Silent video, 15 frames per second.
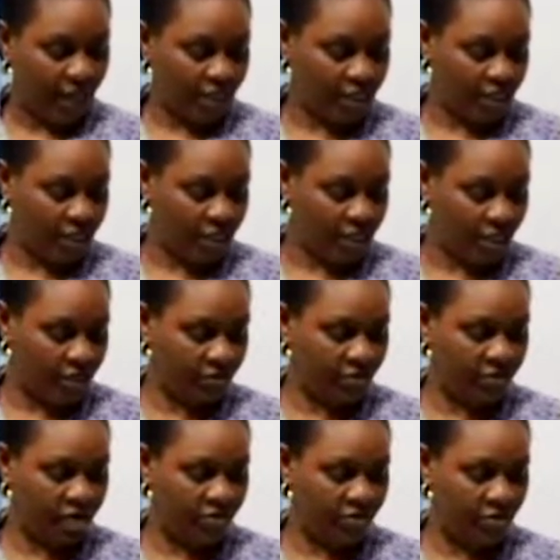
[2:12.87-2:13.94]
She gives
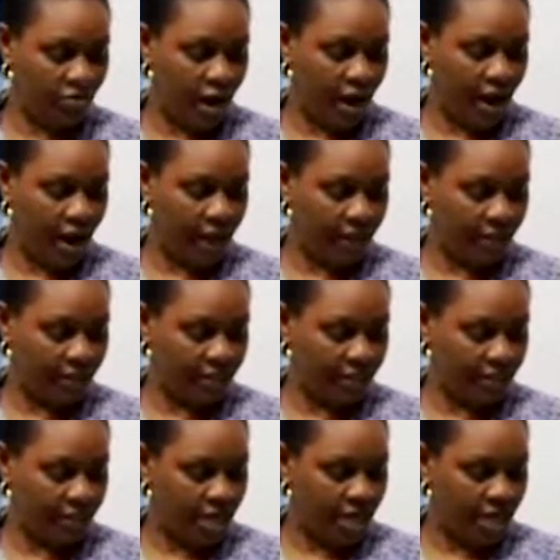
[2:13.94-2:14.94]
everyone a piece.